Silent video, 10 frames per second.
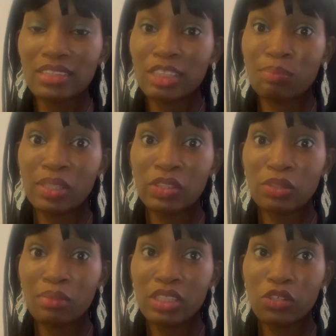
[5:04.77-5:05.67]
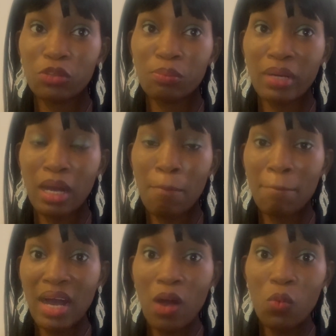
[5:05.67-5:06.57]
speaking to me in Yoruba,
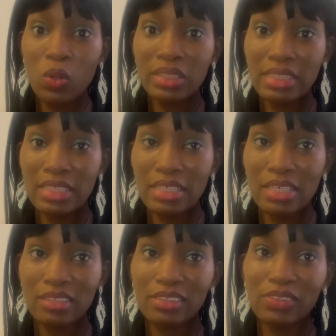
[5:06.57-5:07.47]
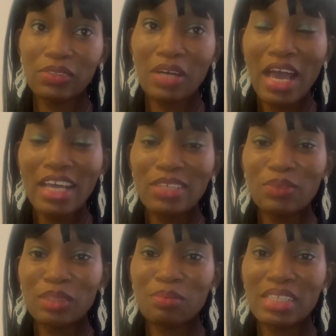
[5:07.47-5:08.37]
Bawoni, you know,
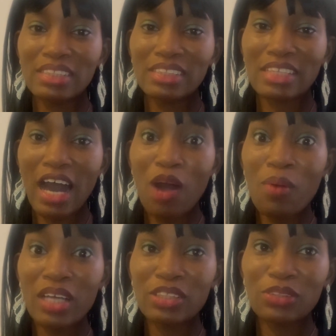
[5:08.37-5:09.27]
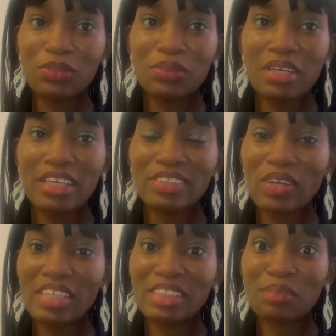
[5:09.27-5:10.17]
which means, how are you? So
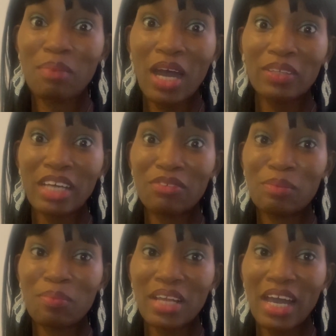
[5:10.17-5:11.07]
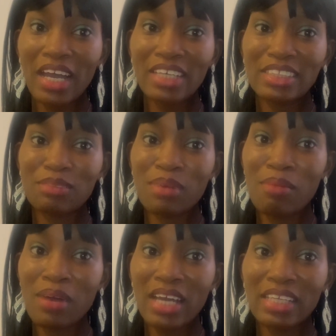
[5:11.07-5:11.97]
I smiled and replied. In my
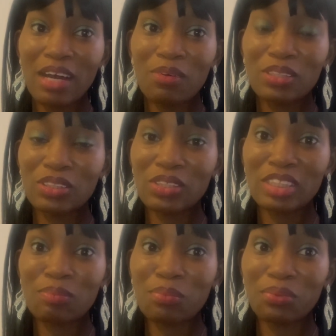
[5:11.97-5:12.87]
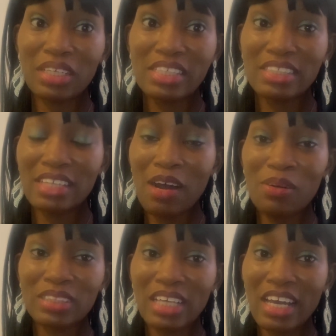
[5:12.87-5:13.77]
mind, I was just praying. I
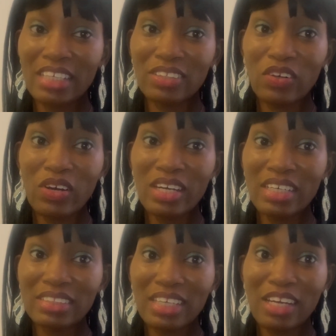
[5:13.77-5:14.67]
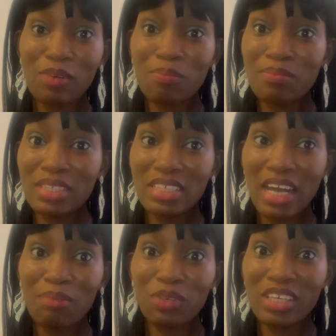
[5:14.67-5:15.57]
was like, God, help me.
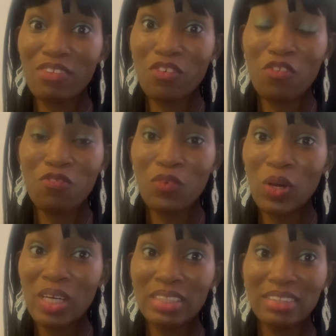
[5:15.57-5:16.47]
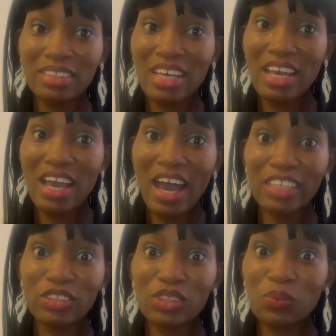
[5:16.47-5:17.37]
I'm not here for fun. I
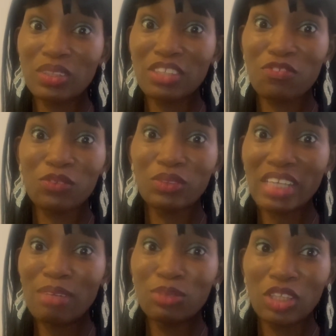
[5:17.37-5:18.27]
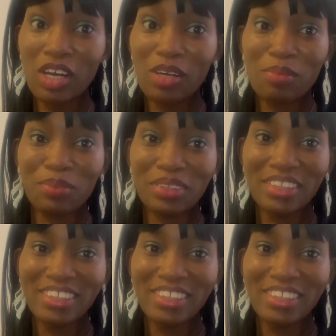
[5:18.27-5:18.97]
just want a full-time job.